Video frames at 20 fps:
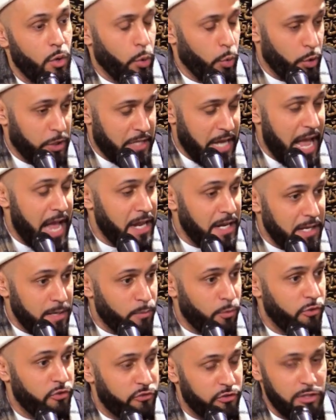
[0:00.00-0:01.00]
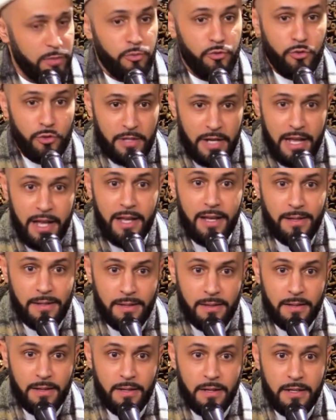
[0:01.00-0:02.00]
Would any Muslim
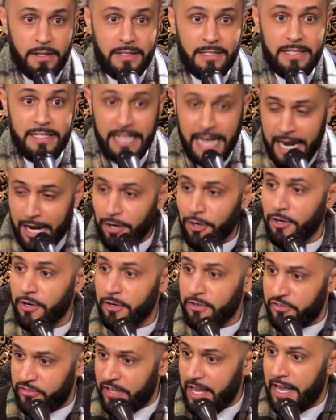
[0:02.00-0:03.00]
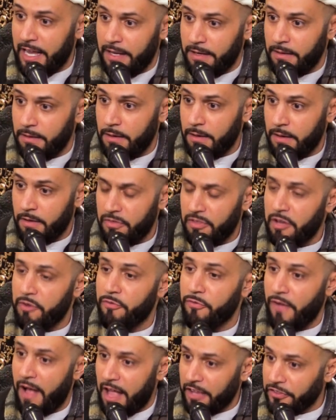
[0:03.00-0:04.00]
today dare say that
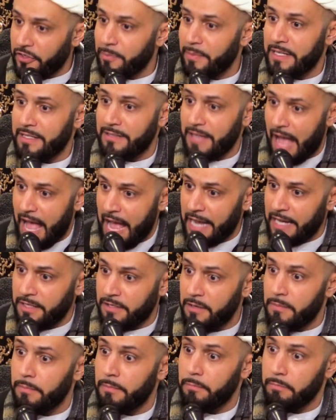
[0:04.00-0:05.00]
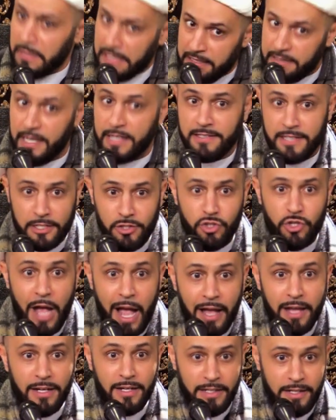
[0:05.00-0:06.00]
Fatima died mitatan
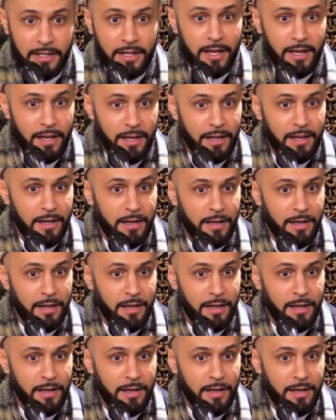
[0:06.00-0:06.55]
jahiliyyah?